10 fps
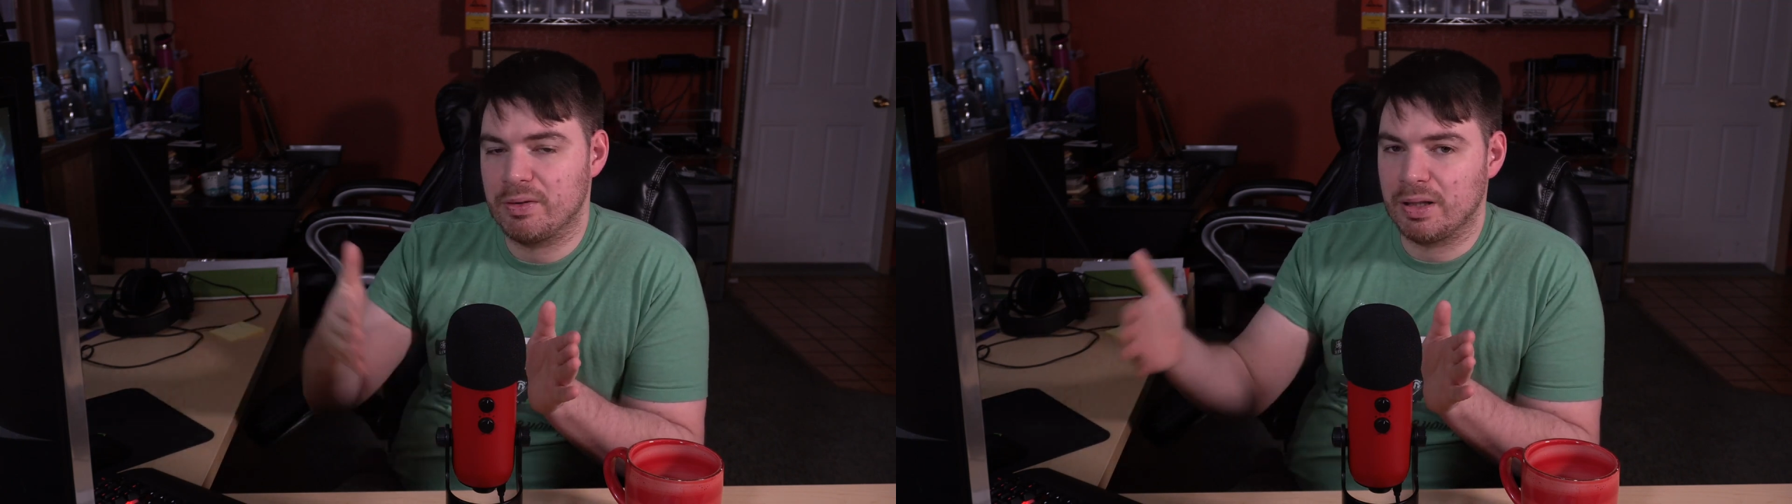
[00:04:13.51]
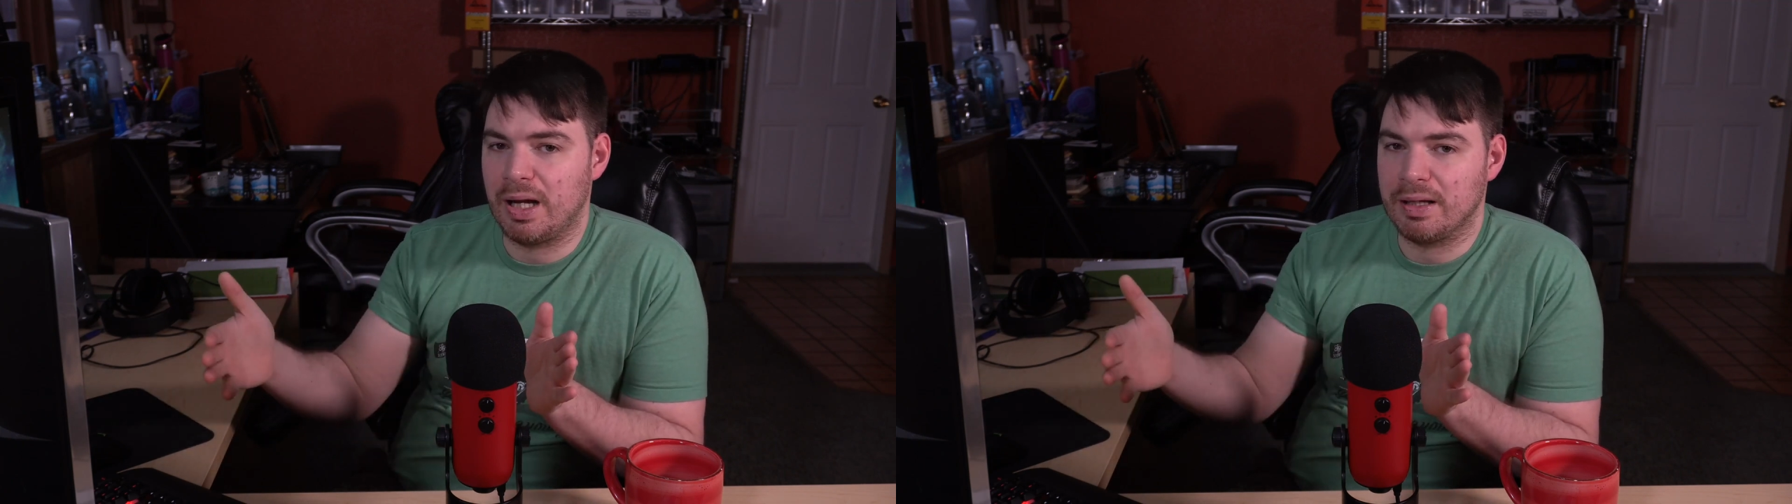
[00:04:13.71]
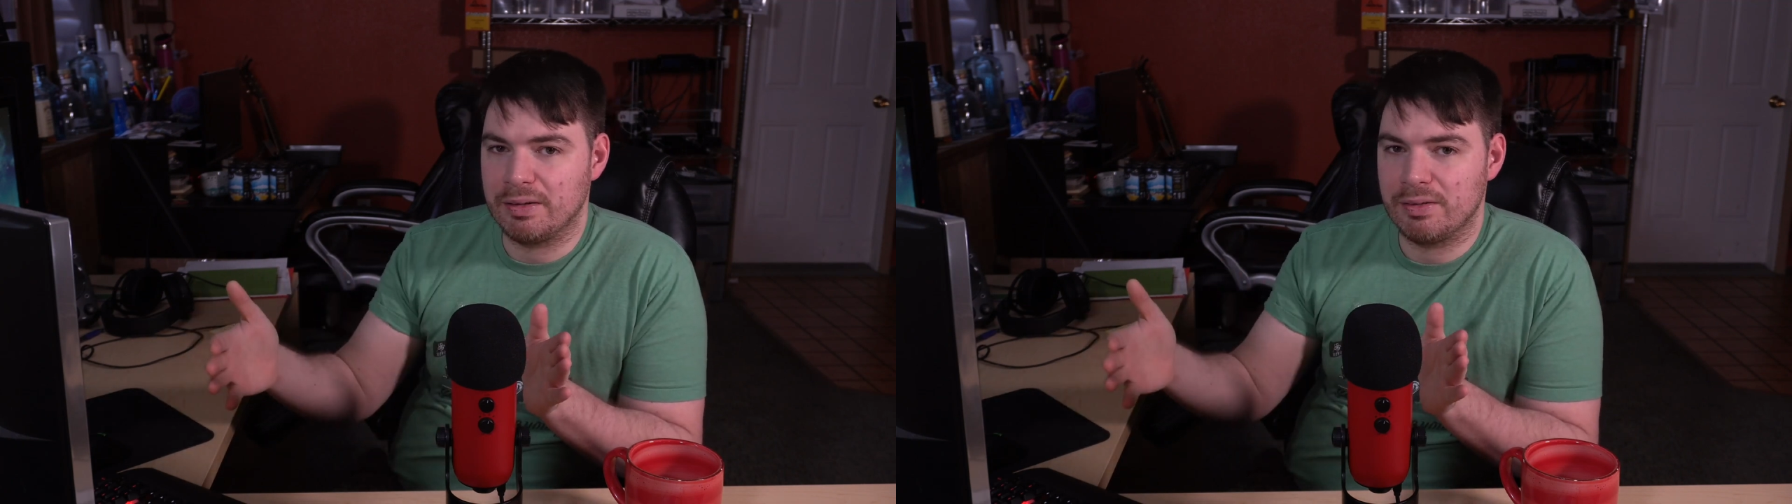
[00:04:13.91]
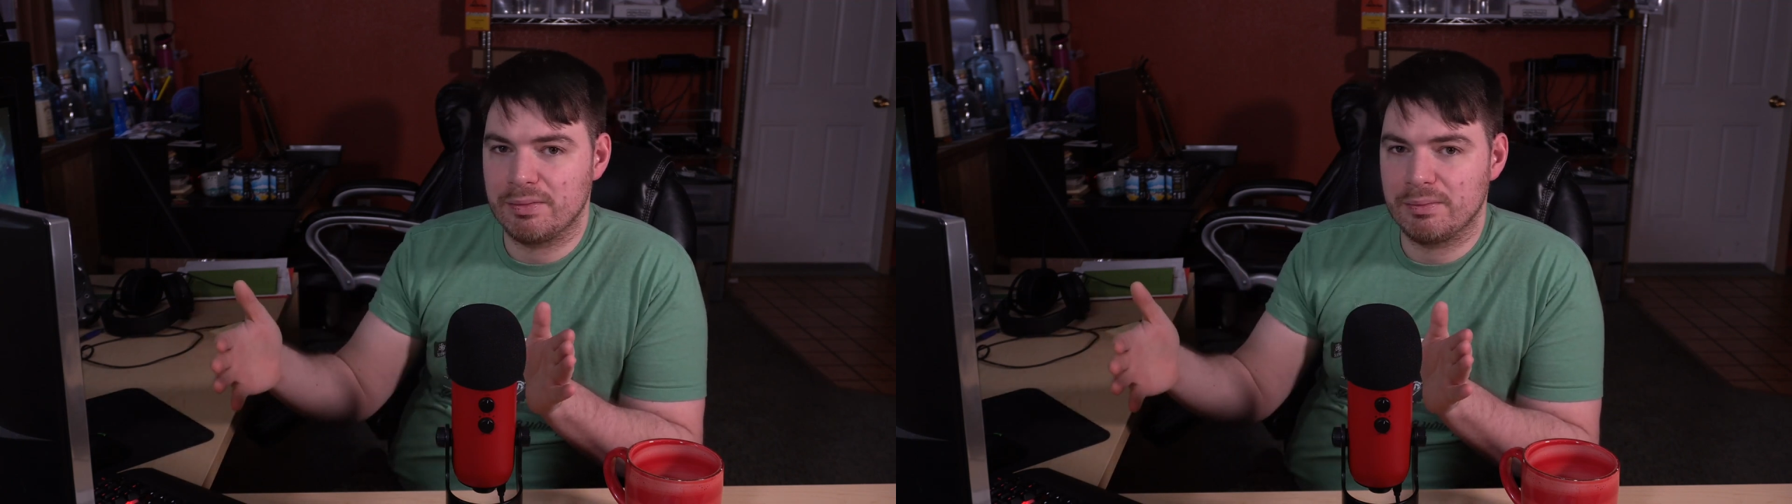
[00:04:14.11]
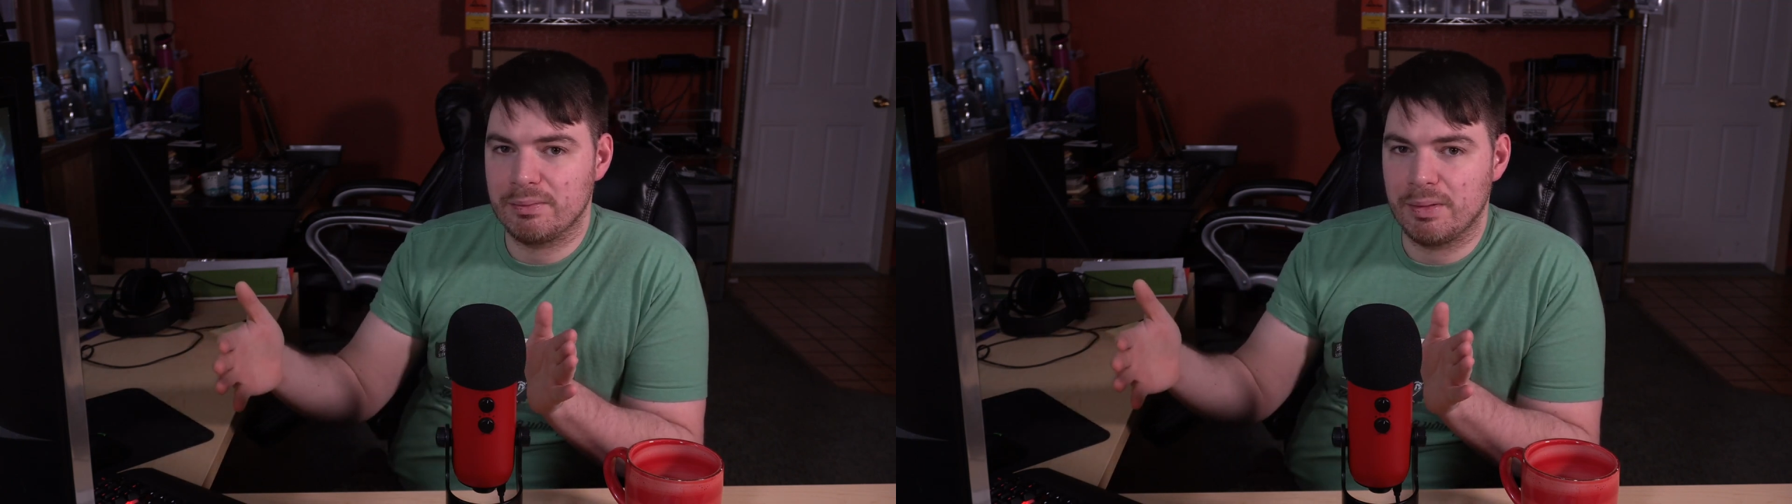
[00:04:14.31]
allotted
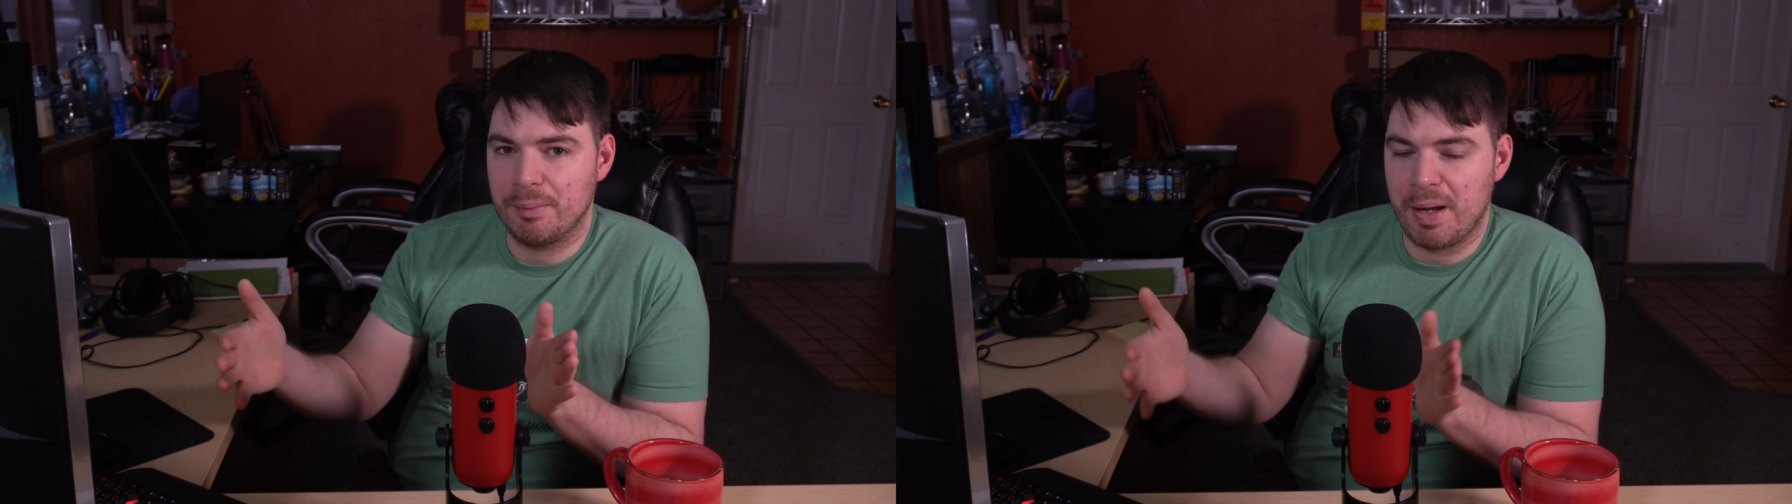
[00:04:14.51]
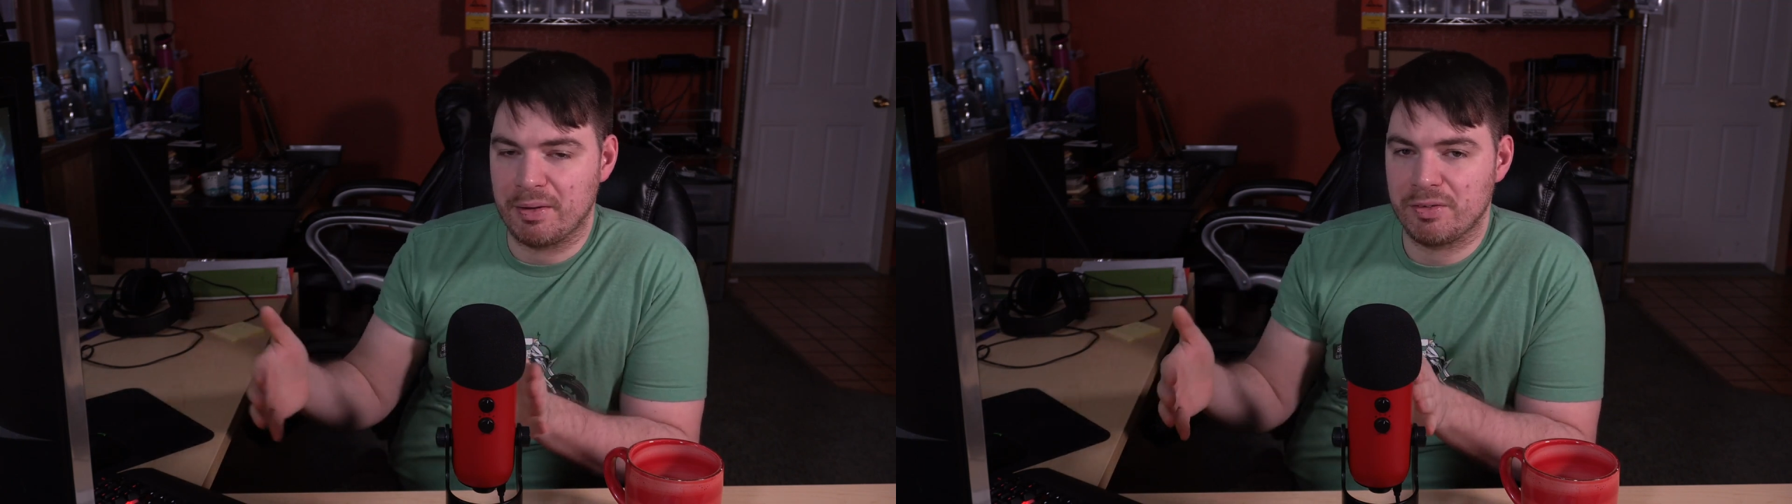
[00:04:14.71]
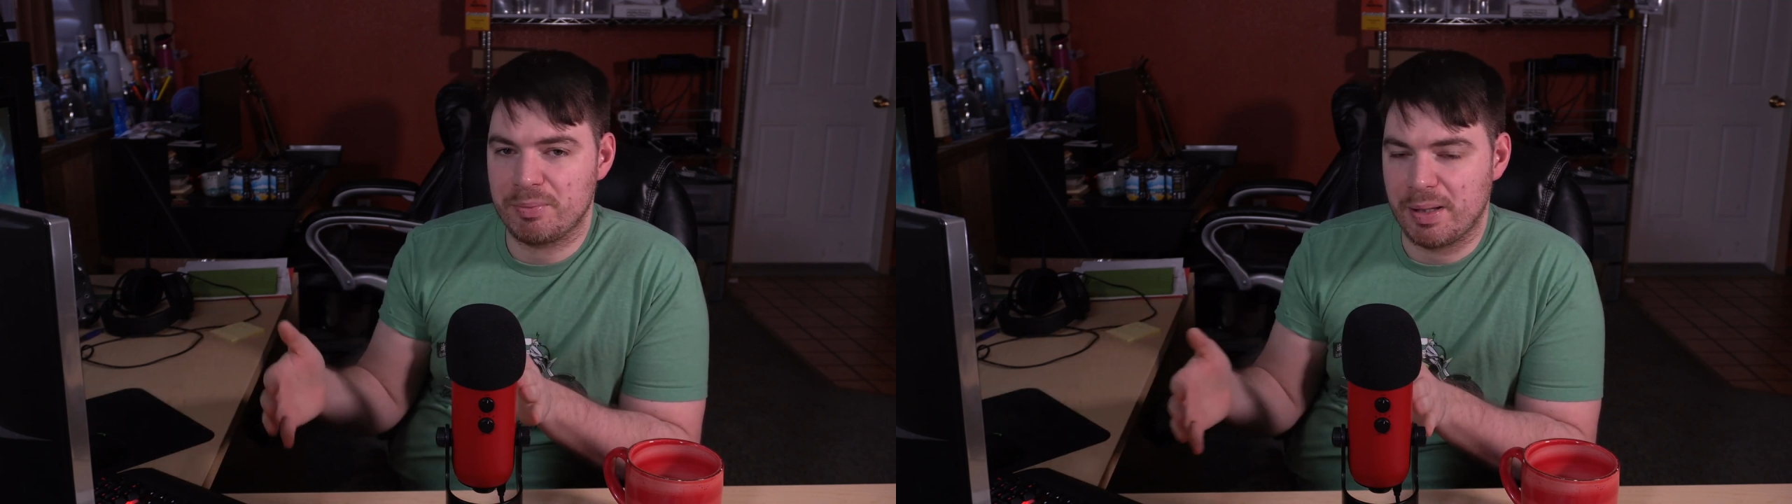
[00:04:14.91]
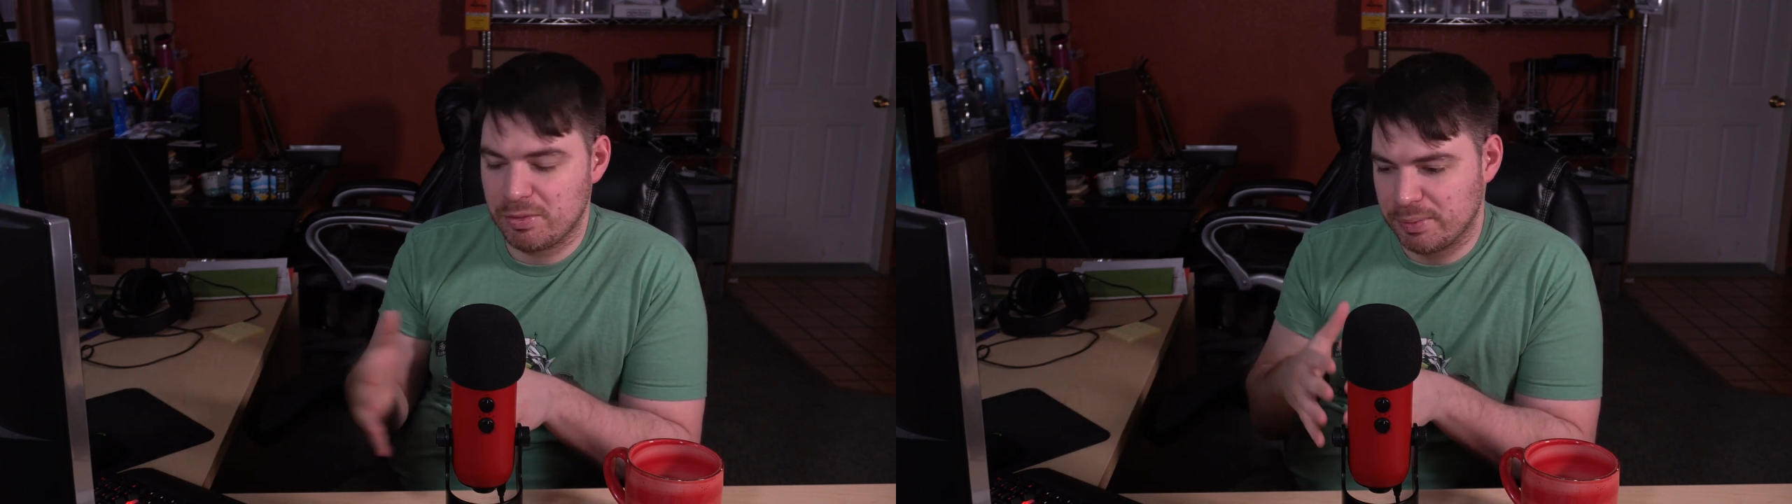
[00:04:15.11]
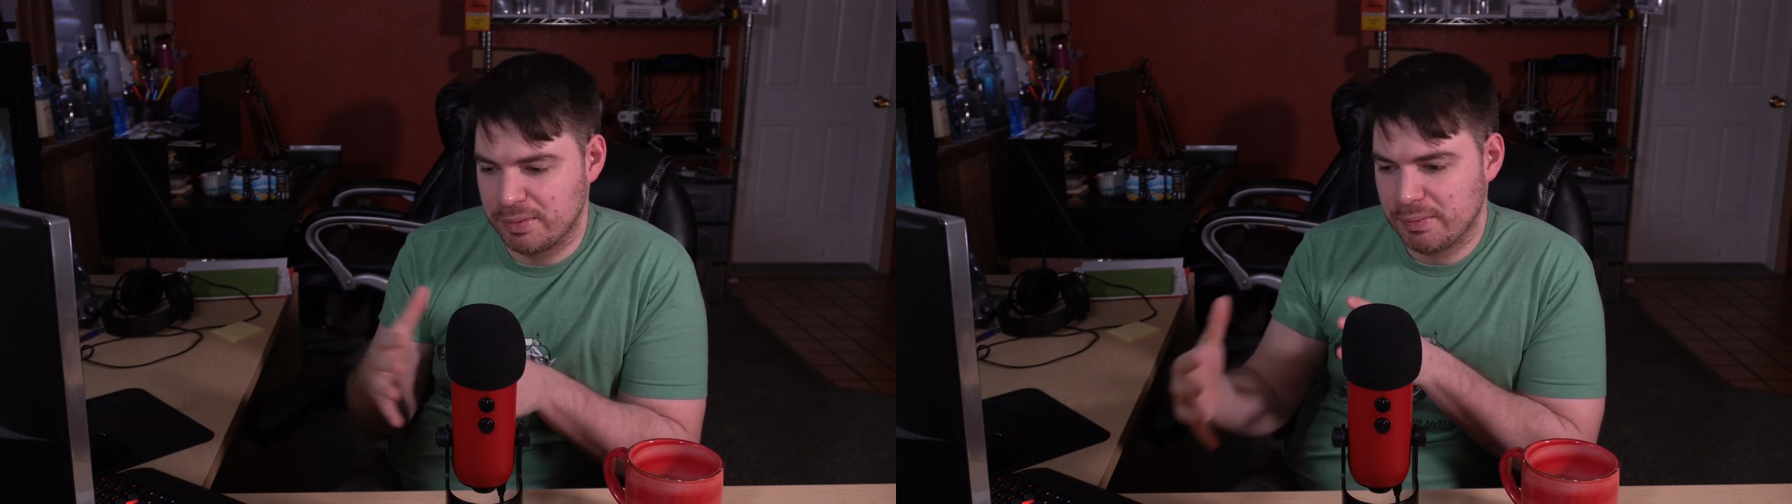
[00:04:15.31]
amount of space, but